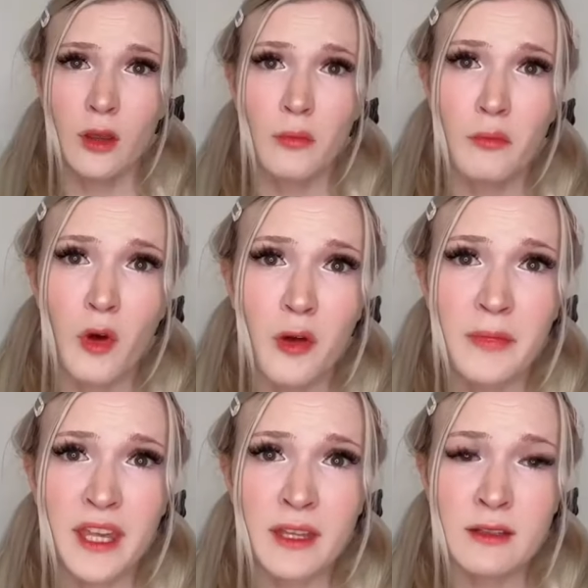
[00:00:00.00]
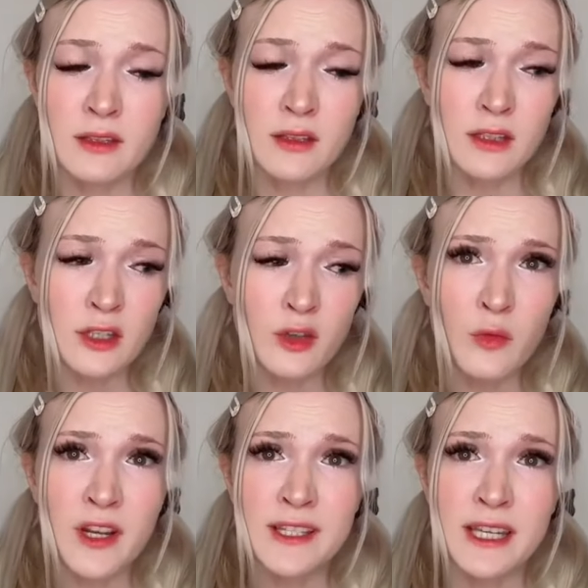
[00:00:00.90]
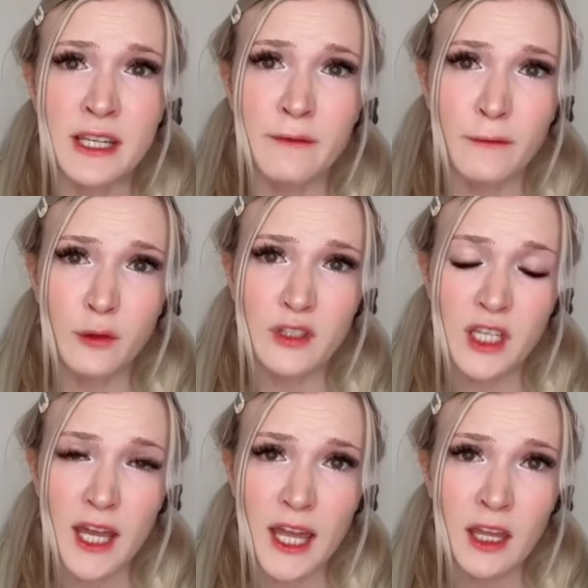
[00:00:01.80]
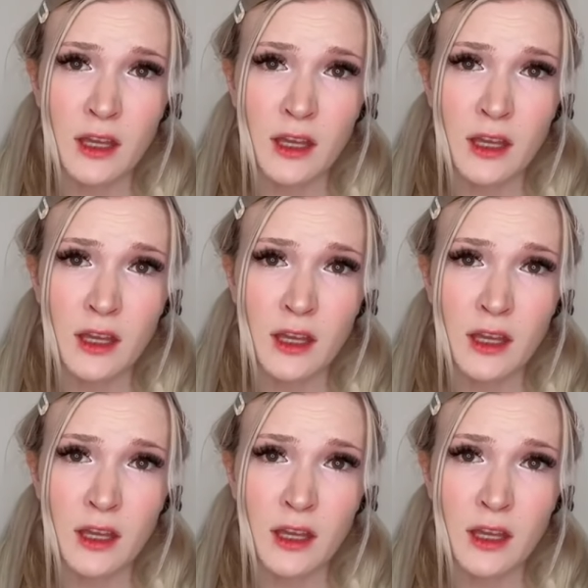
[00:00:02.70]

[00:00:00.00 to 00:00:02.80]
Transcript: Mommy, did you win us any food today?